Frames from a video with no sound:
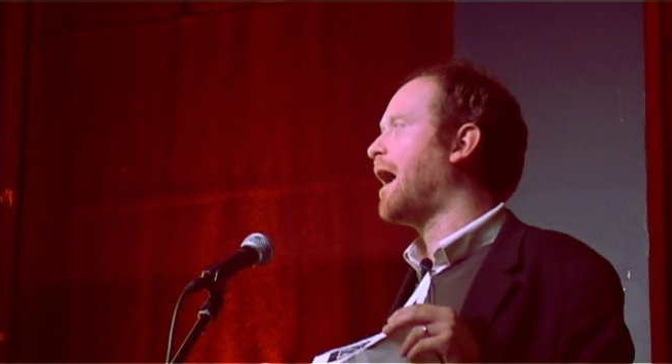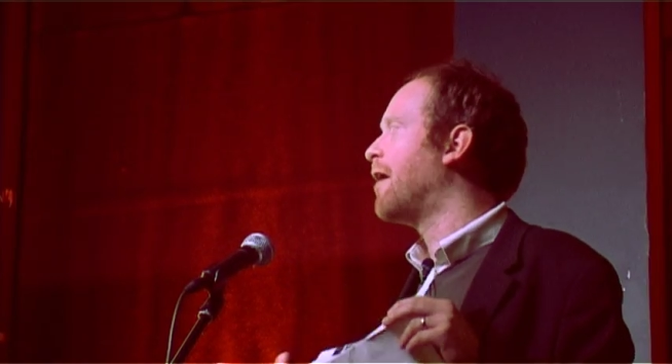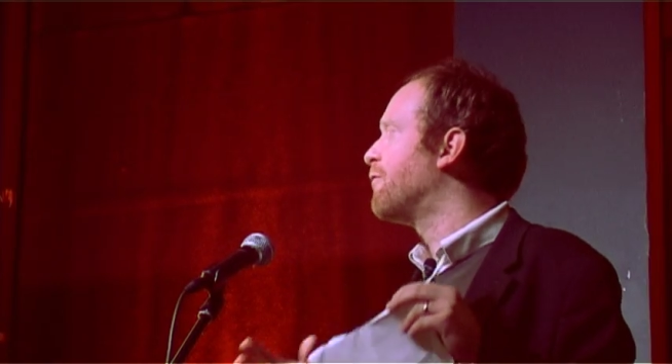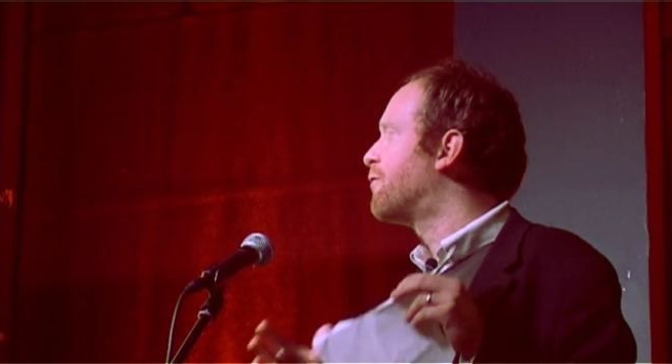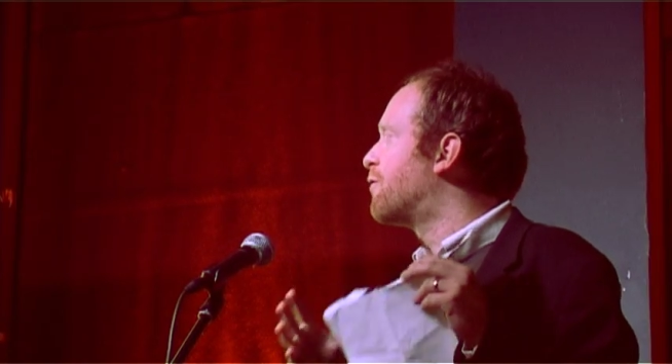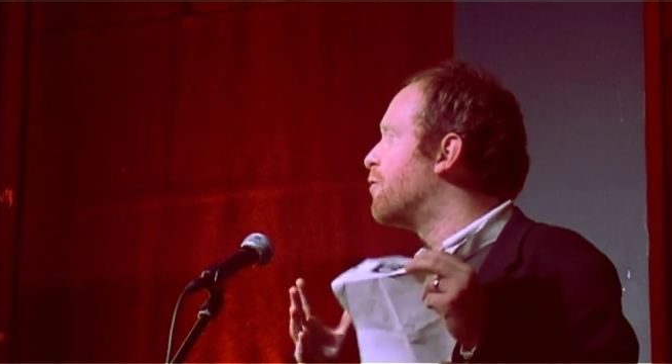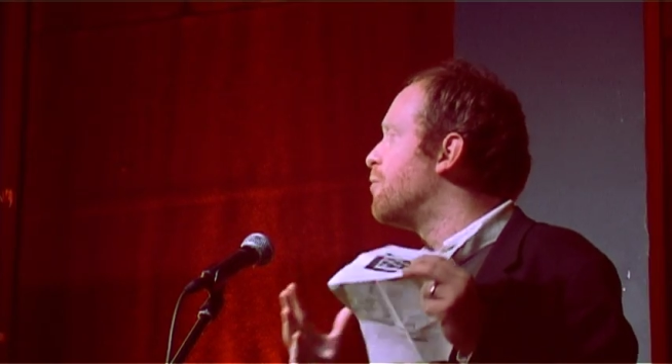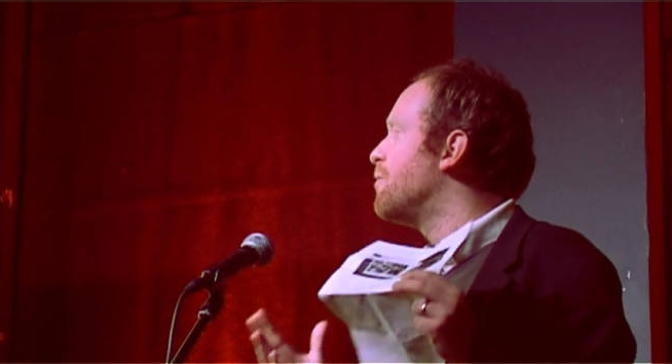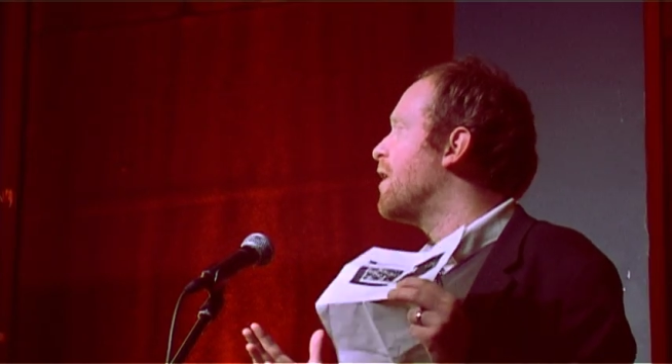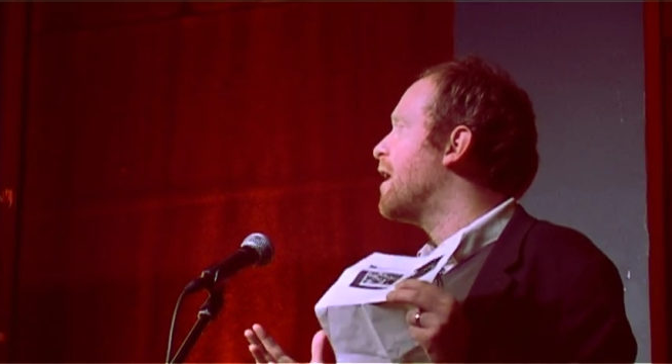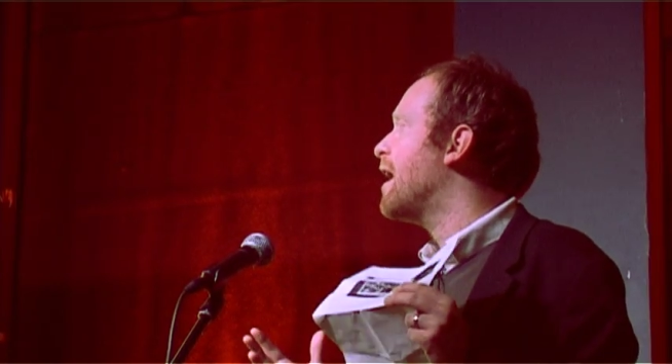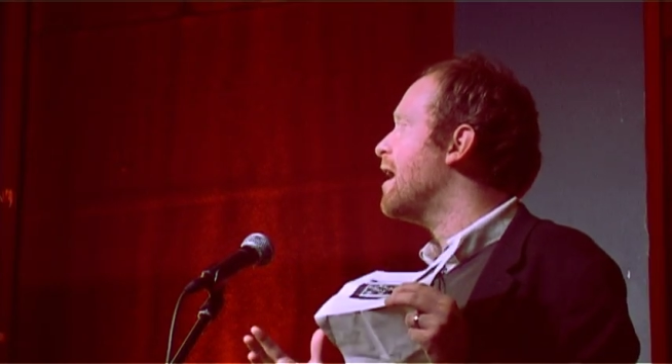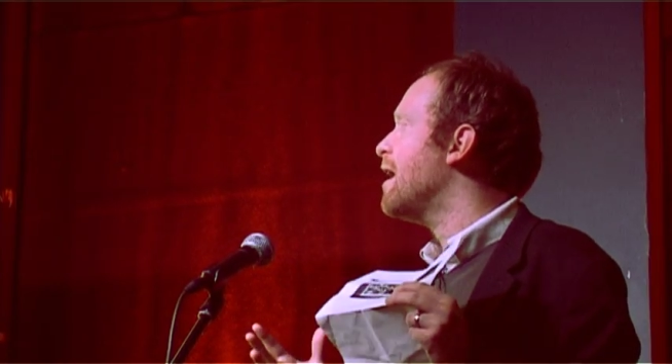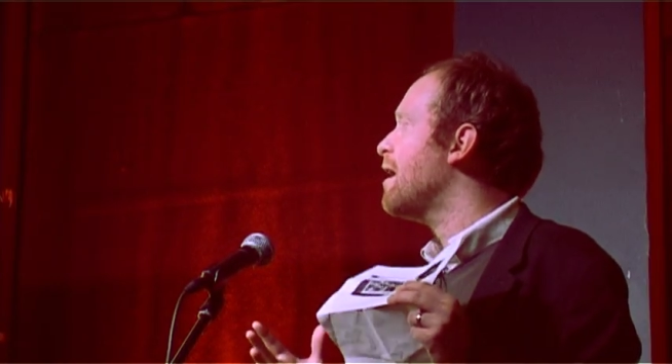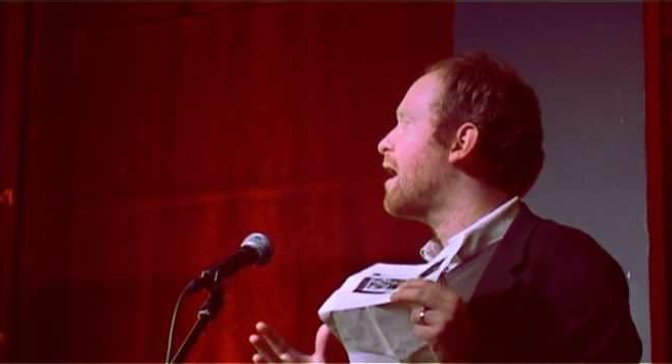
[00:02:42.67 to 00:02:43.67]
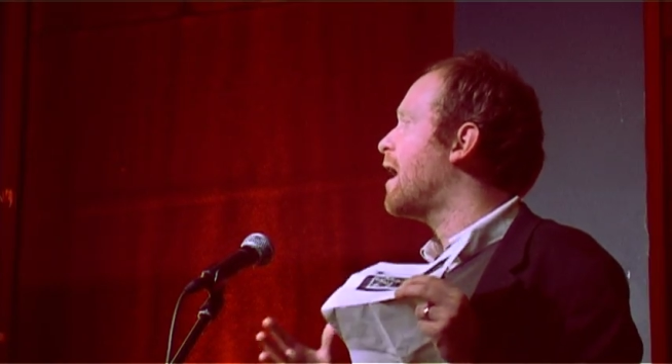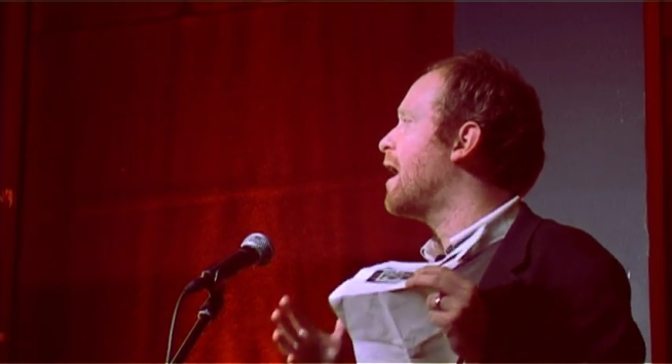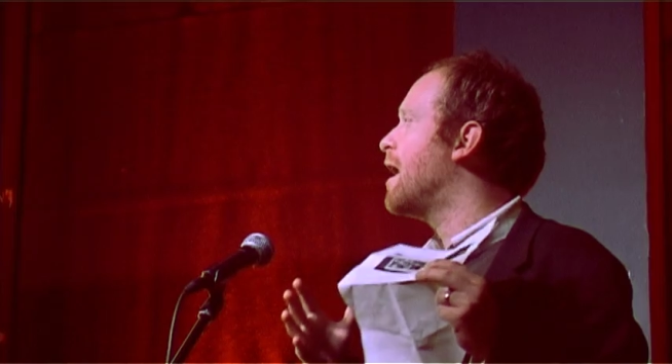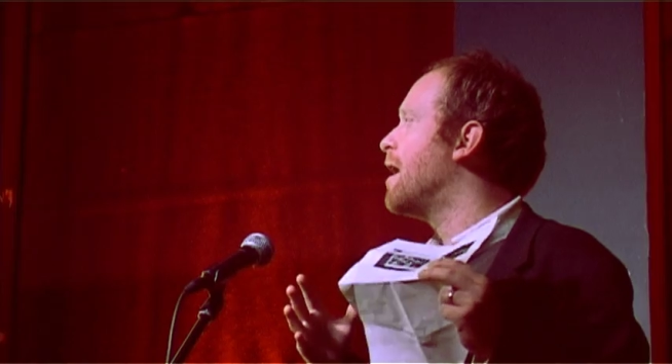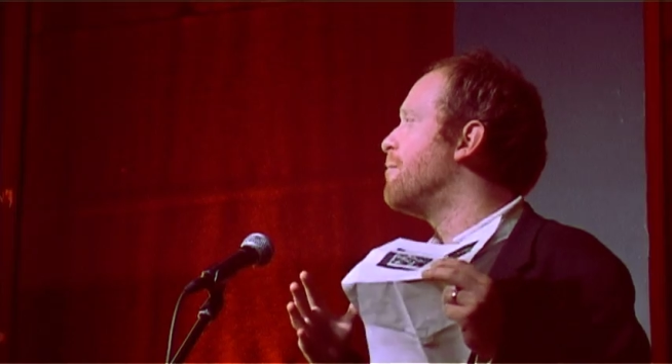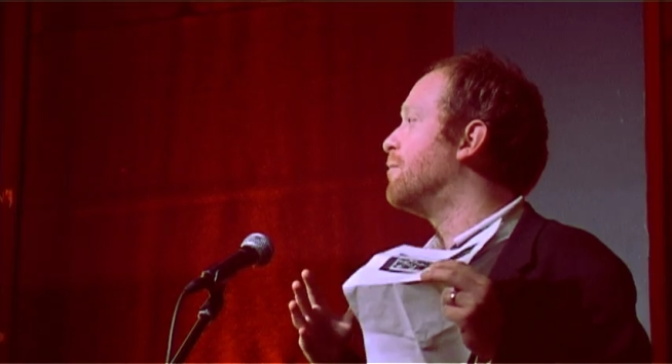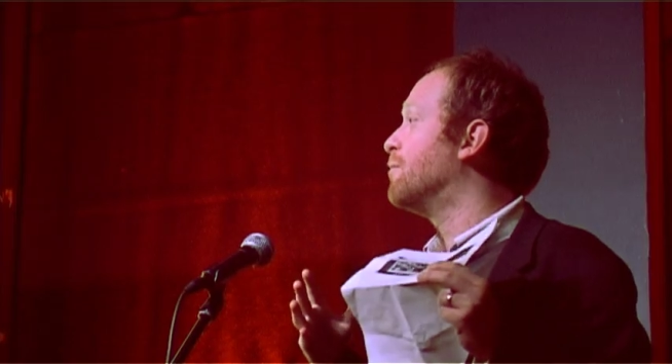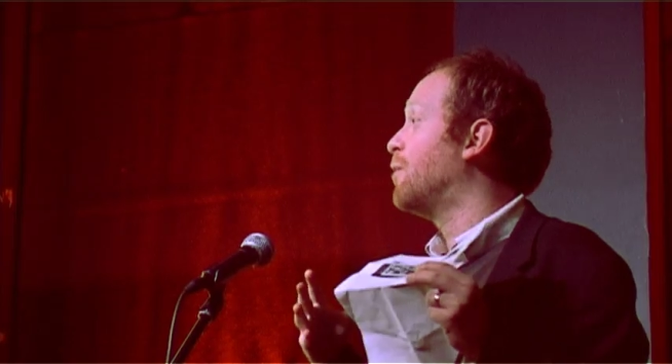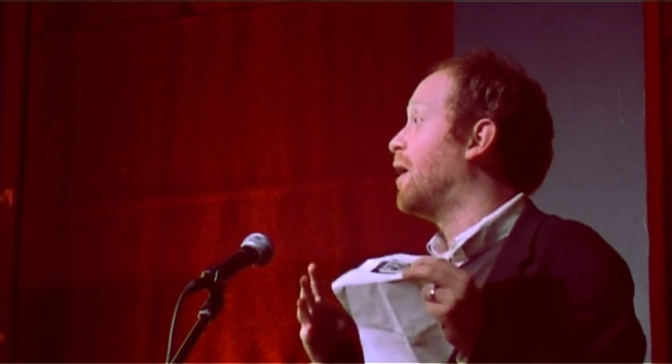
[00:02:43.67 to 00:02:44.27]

And from there, um,